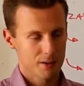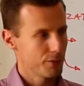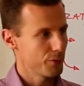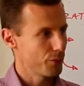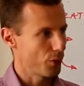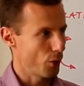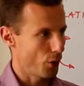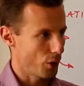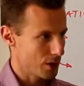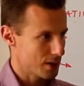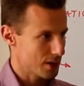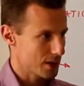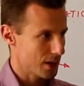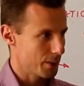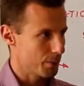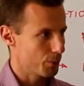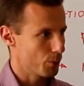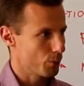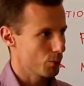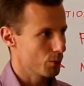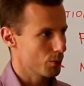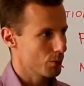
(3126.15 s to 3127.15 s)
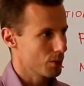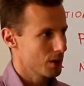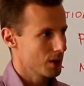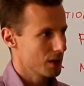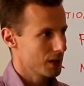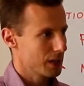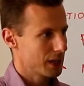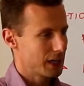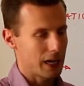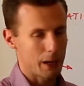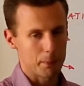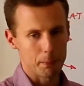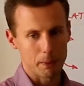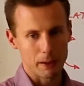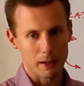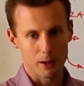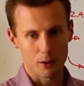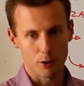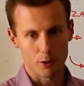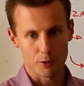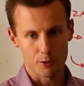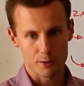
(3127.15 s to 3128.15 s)
For example,
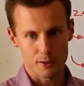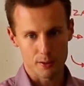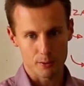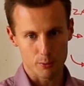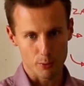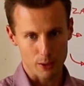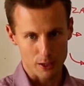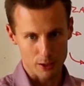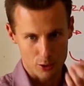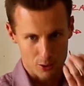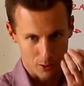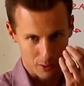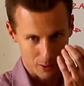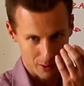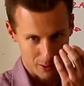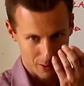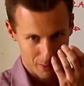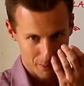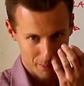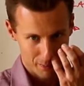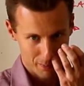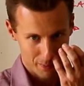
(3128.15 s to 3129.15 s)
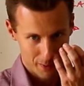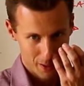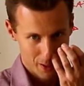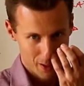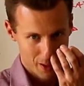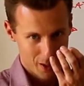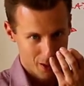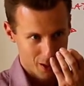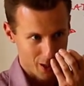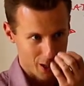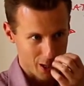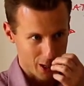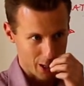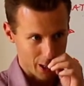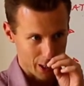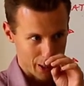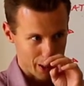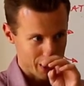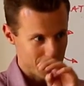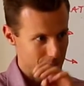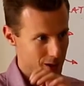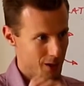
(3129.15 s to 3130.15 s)
chemical concentrations.
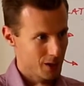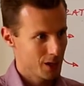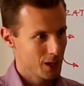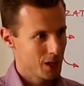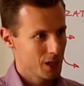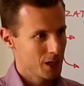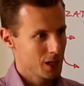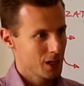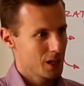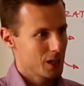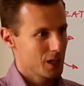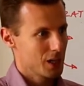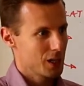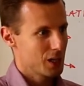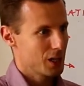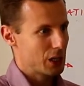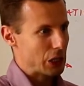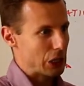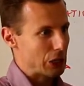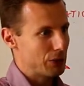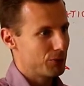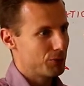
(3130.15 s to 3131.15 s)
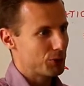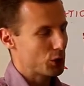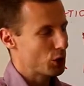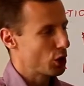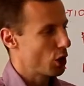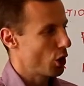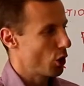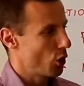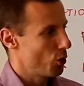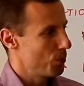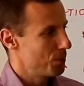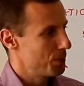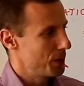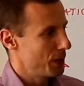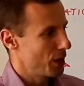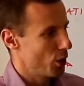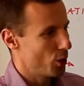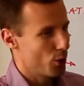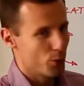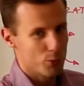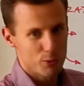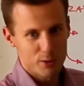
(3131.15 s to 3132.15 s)
If you go
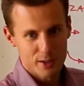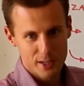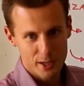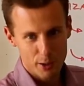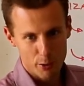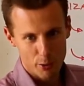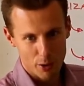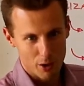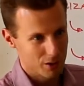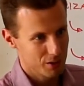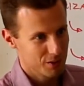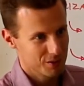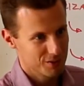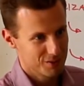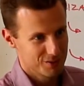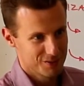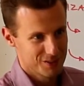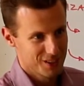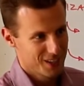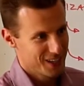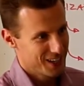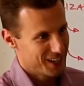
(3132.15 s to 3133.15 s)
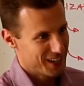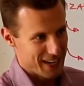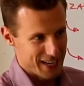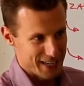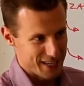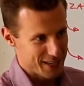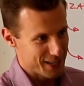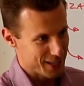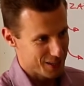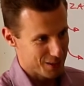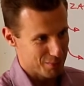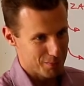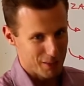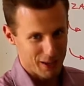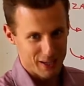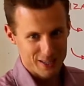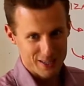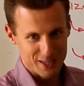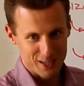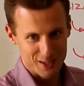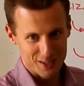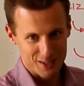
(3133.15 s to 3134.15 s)
below 0, it doesn't
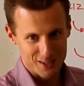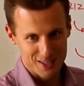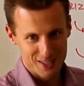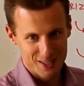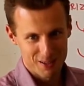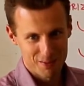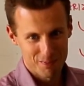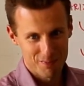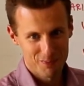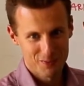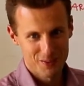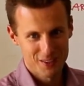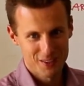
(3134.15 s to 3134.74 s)
make sense.